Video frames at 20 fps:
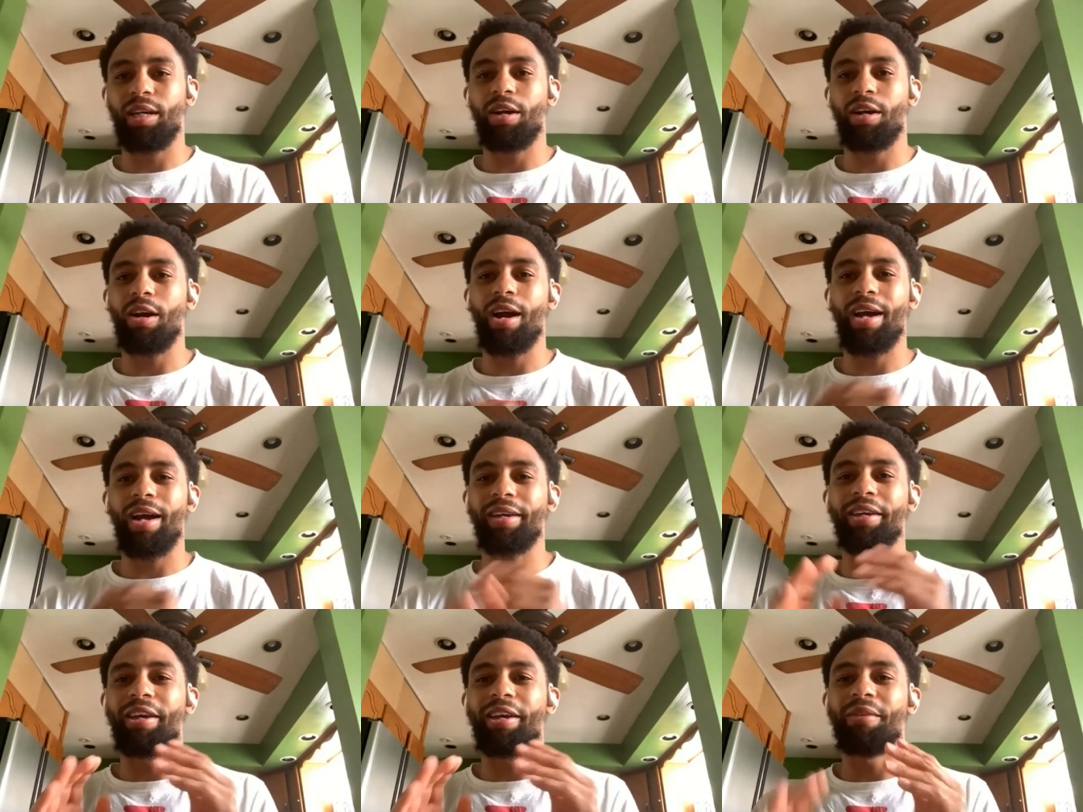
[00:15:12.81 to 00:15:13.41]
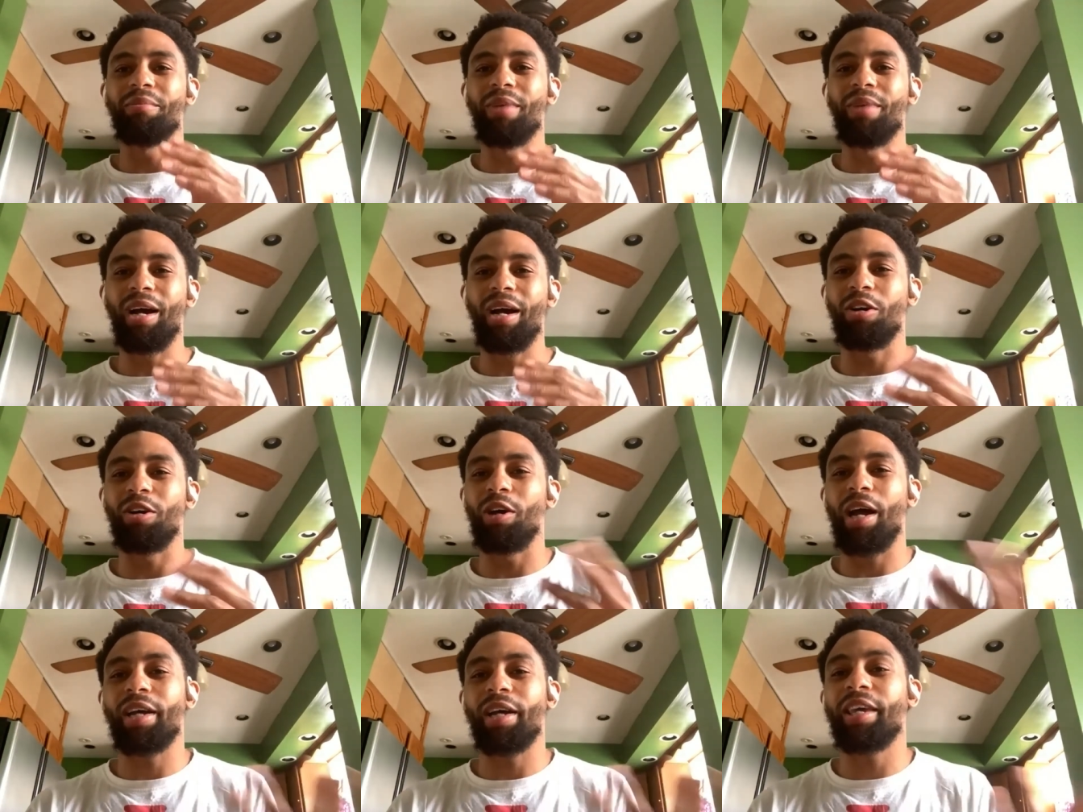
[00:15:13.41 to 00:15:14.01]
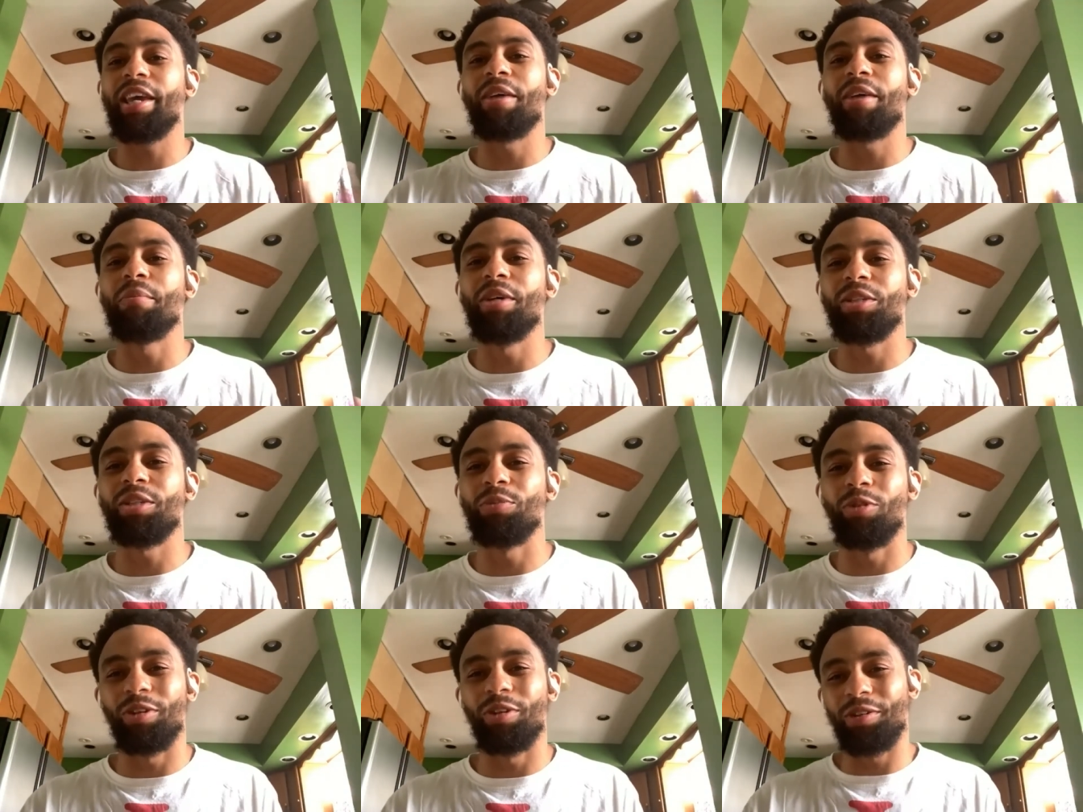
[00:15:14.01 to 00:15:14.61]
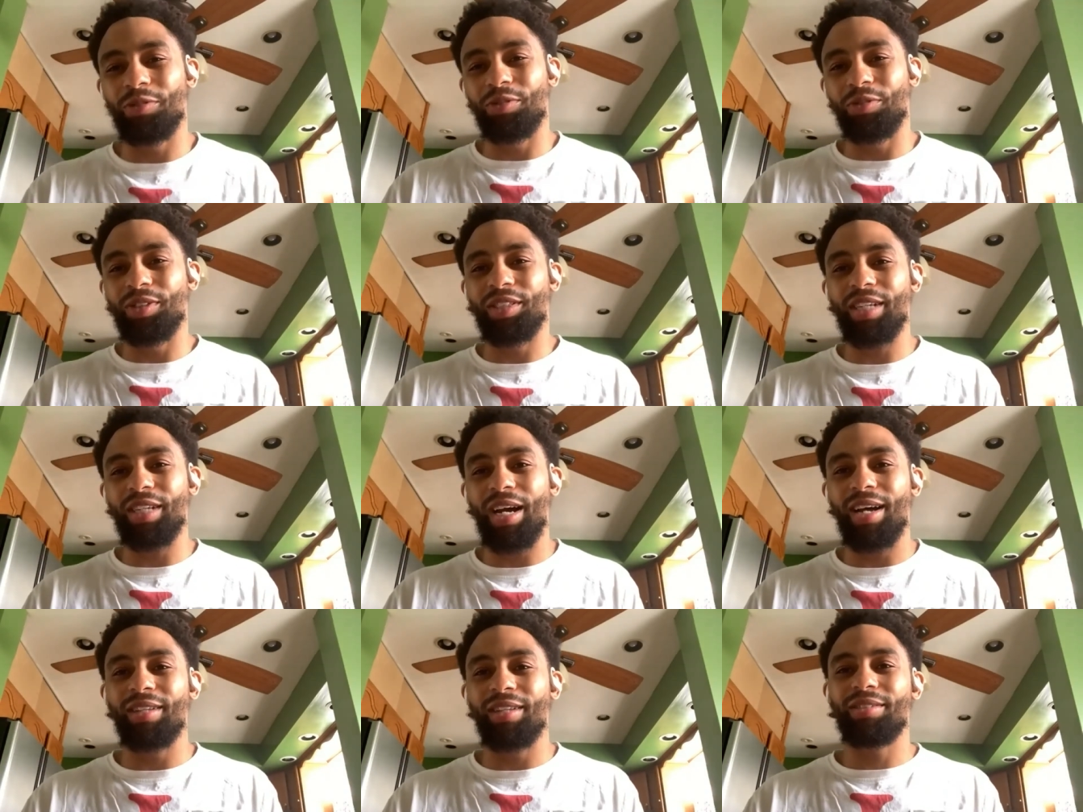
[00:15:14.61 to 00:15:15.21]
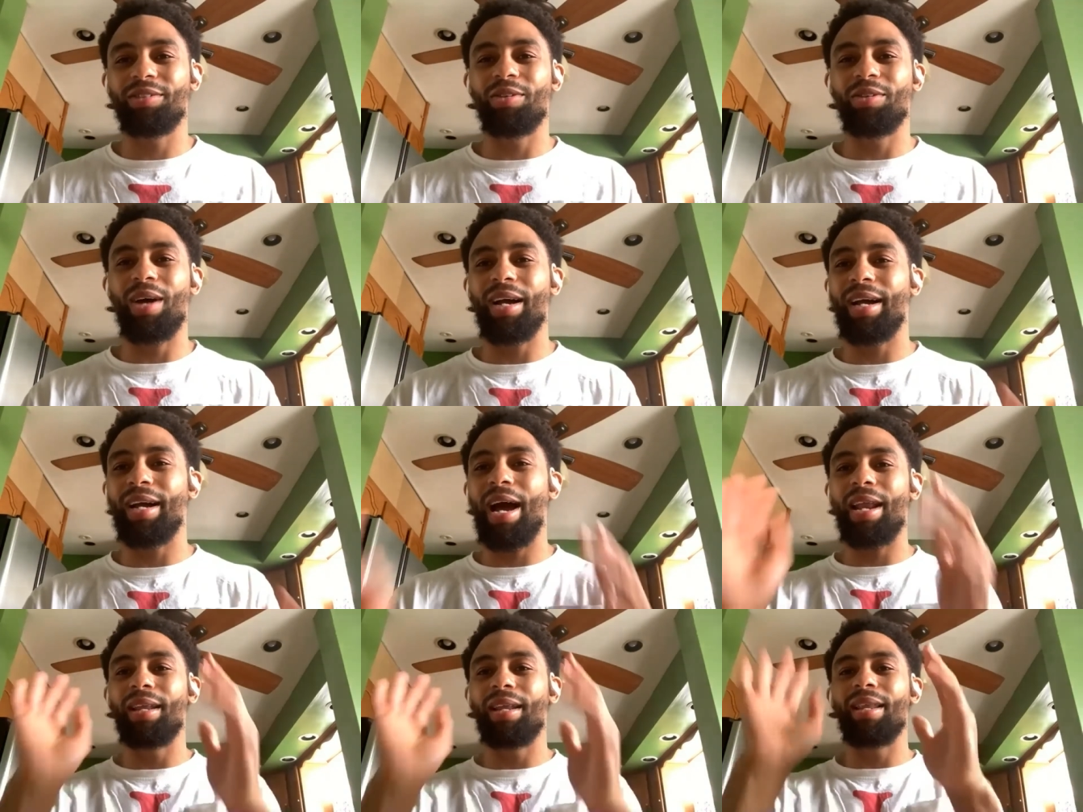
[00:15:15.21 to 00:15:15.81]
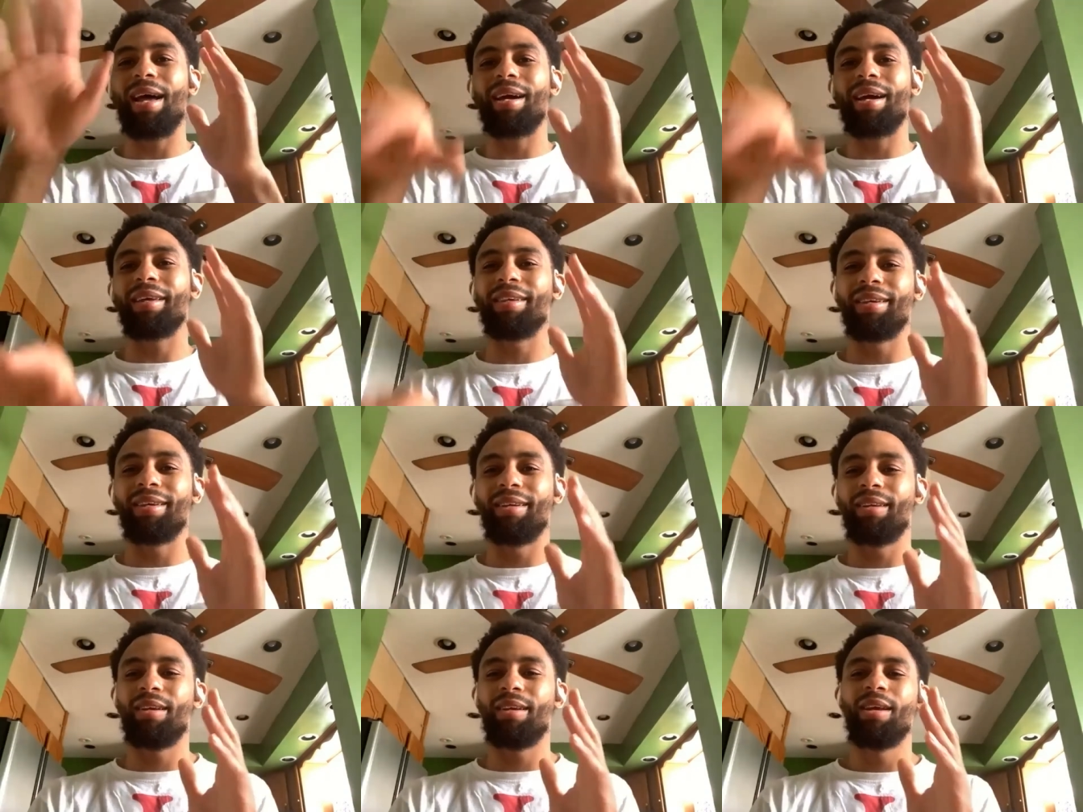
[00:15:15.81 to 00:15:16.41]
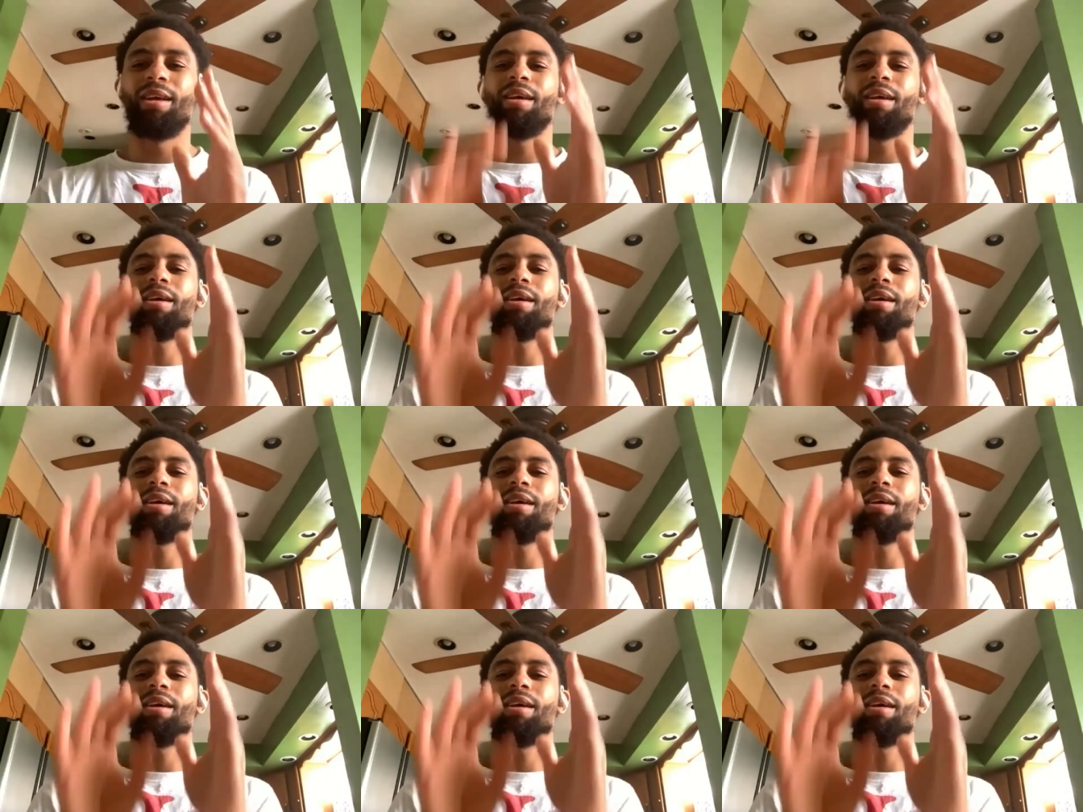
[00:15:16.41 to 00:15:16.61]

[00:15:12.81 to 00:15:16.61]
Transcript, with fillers: Like, all right, I can't miss more than 3 shots. So I got to lock in.